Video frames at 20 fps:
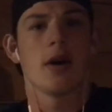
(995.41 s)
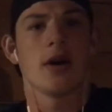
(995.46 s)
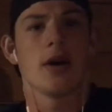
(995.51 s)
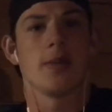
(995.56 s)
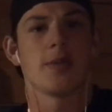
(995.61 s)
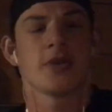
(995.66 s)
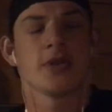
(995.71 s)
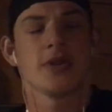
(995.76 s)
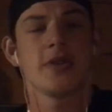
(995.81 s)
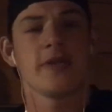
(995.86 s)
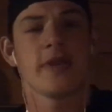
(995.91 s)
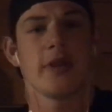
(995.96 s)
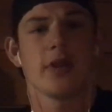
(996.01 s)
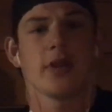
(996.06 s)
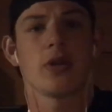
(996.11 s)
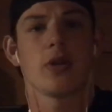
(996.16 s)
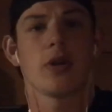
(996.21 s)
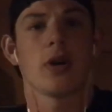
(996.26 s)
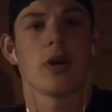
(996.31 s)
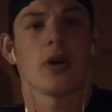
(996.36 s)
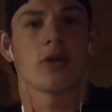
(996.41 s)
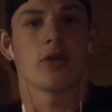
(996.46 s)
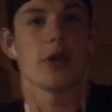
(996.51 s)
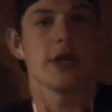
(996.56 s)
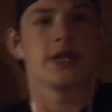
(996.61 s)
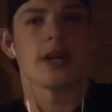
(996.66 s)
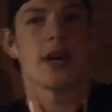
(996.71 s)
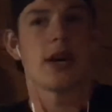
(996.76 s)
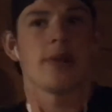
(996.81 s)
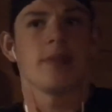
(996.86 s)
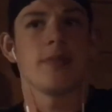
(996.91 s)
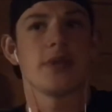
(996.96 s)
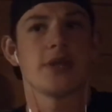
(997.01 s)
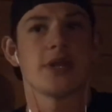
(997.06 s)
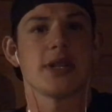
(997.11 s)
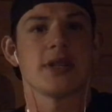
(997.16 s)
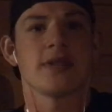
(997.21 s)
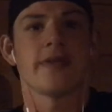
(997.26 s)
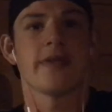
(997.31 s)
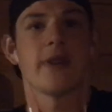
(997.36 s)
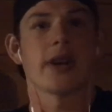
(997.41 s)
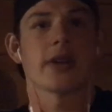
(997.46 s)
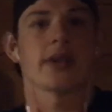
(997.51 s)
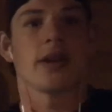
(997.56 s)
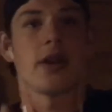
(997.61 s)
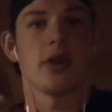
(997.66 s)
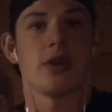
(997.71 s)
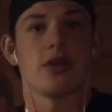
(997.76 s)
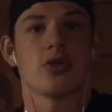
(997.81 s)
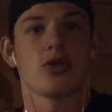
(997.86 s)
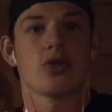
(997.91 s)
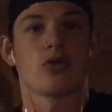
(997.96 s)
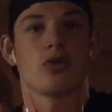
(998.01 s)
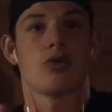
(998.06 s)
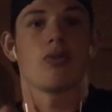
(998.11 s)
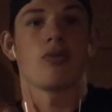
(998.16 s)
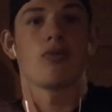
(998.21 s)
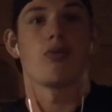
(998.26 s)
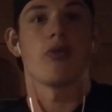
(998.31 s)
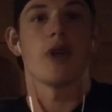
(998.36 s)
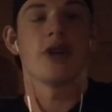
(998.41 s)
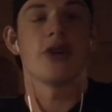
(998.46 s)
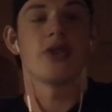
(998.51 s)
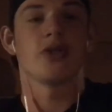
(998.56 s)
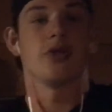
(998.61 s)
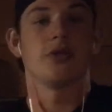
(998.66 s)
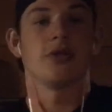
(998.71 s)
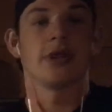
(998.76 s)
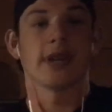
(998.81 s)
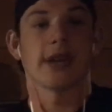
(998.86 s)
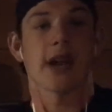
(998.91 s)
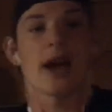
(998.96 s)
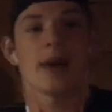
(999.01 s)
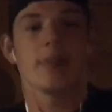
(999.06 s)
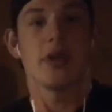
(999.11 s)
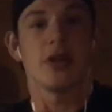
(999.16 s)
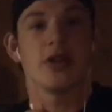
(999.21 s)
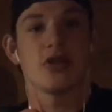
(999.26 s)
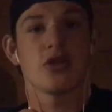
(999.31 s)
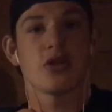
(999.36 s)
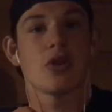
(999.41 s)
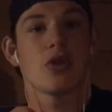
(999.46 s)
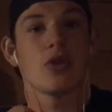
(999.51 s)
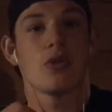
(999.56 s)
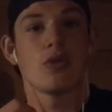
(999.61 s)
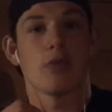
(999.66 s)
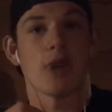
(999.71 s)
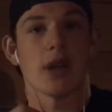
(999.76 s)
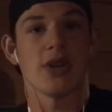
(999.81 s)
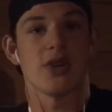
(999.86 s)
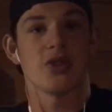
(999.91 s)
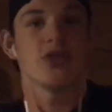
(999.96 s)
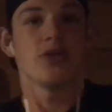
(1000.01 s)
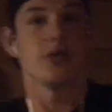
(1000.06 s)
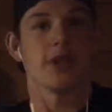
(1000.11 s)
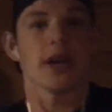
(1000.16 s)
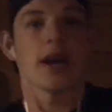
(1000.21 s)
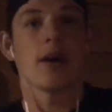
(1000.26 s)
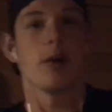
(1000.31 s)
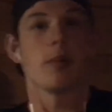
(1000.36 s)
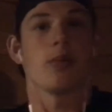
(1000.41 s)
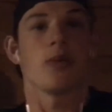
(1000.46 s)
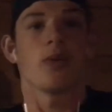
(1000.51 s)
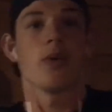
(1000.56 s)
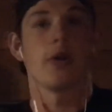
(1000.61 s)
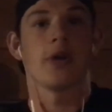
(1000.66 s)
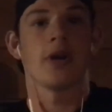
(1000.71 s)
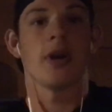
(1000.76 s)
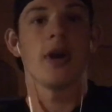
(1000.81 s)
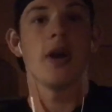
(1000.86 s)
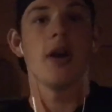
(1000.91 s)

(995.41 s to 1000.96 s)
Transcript: So I definitely had a great time. Besides the fact that it torrential downpoured.